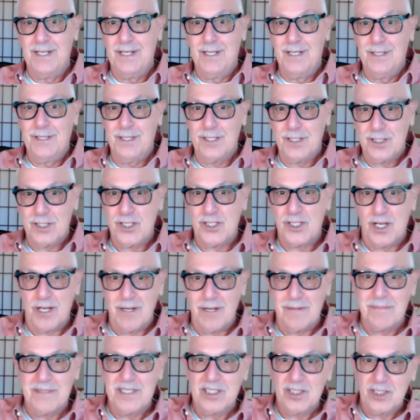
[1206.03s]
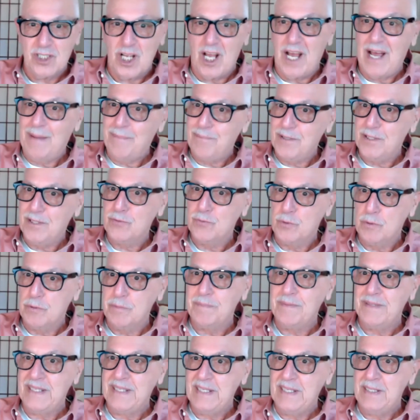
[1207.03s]
the sermon topic will
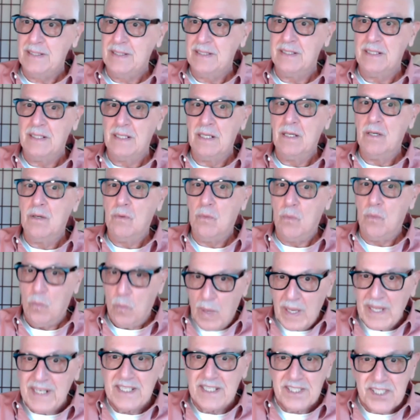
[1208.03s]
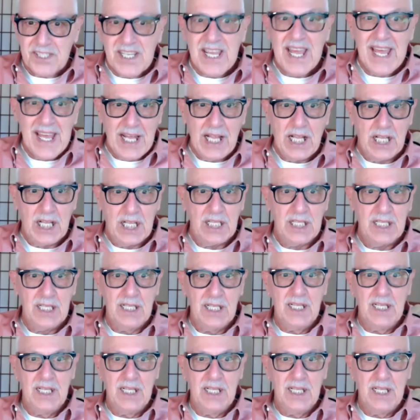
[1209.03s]
be, what is hell?